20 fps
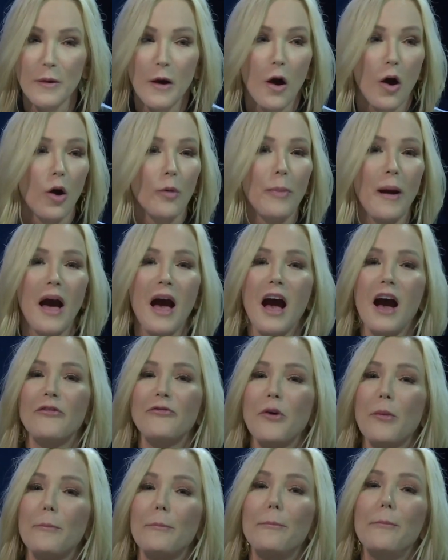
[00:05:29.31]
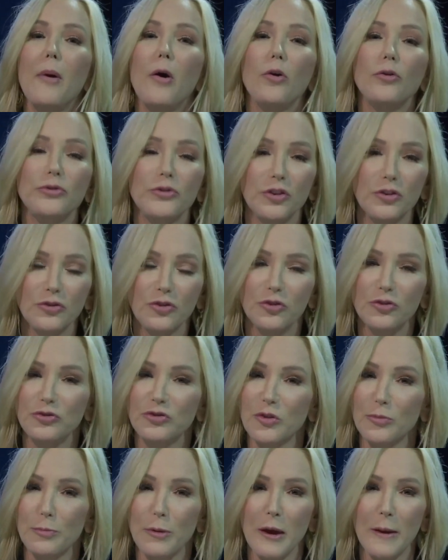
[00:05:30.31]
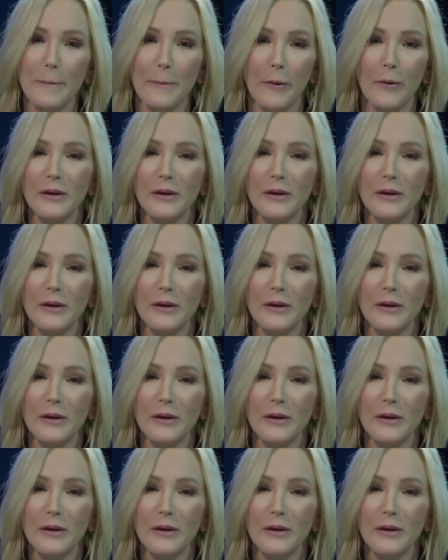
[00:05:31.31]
on behalf of multitudes of people.